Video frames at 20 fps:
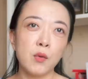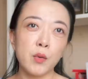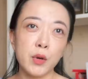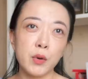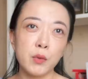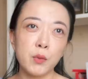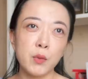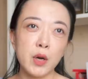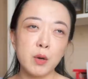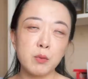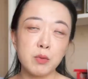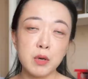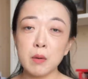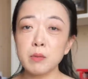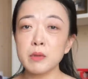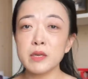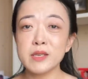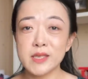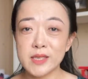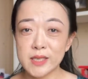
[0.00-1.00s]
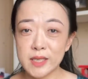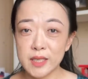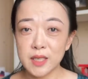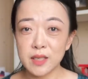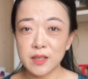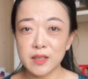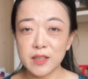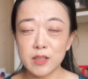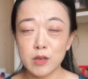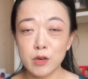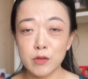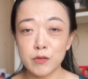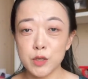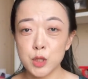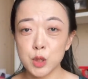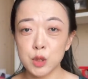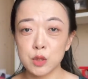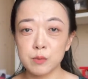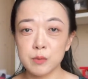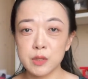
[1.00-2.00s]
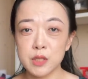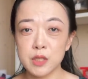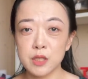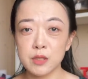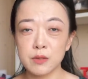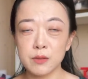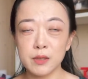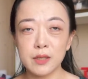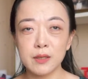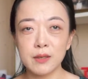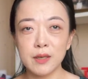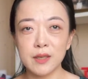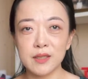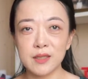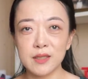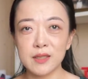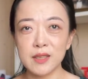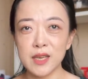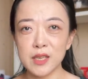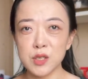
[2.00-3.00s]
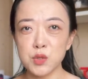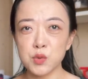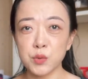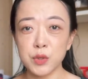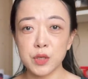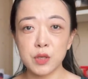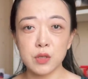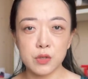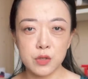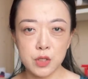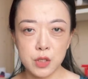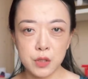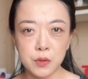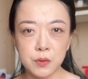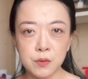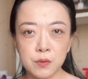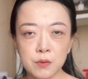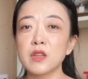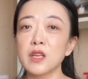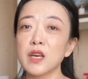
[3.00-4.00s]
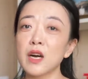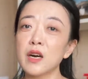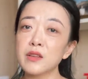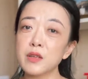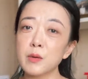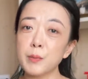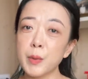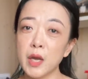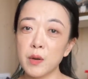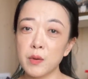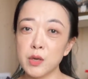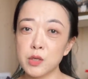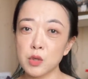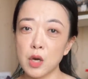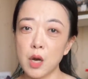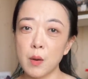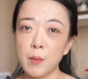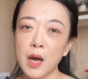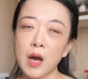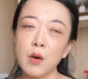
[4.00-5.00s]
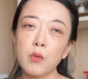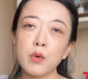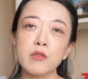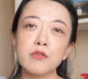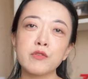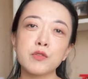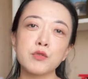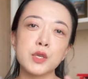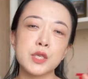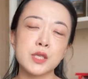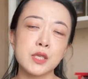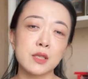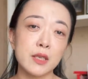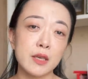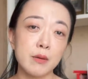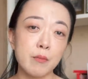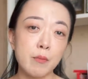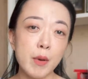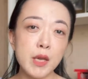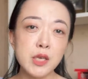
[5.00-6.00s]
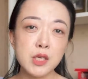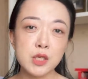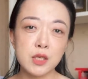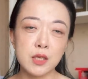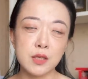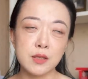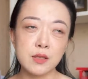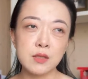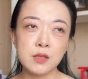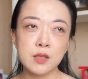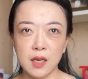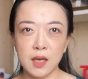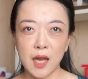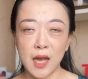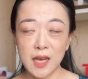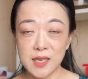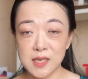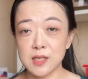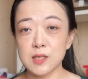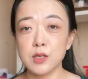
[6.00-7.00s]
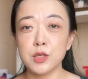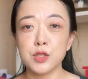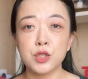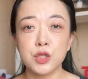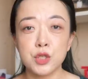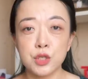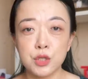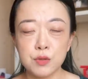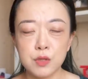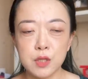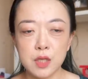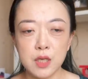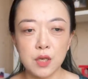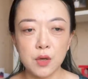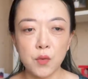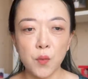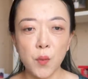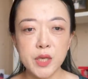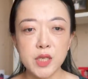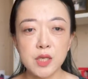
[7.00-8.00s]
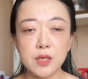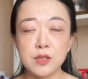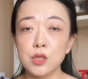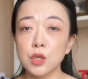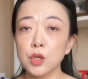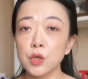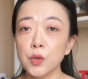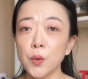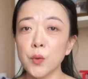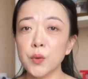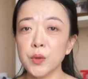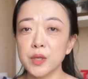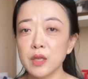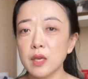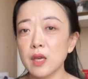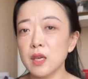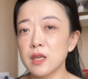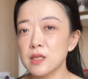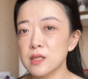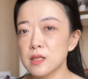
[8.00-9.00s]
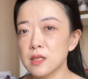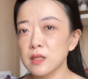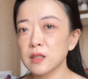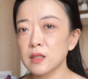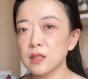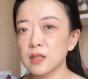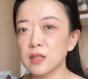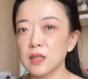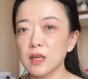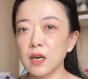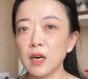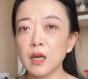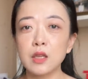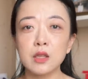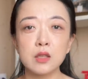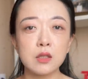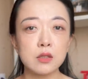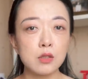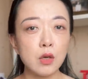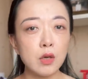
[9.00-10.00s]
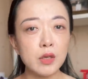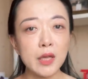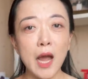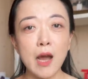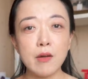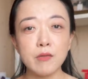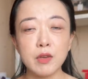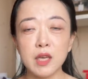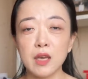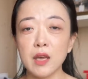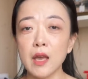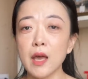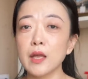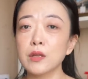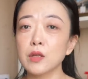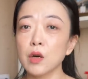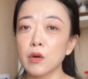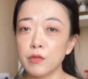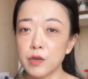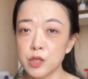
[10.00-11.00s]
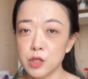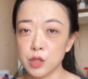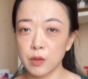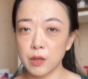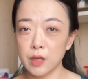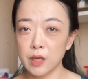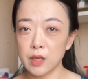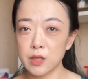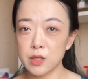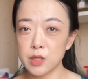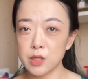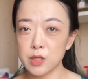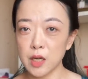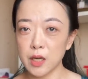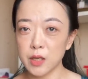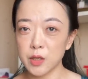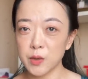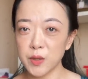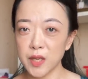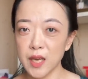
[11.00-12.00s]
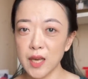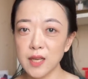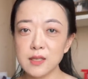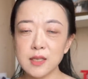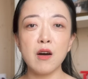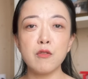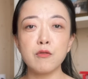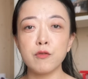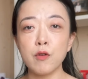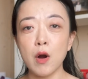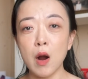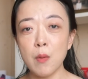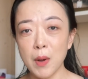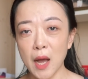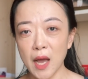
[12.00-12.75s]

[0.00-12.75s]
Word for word: We will probably see their official material in the next week or two. The other period drama we've recently mentioned has started shooting, which is Yongye Xinghe not having an official English title yet, from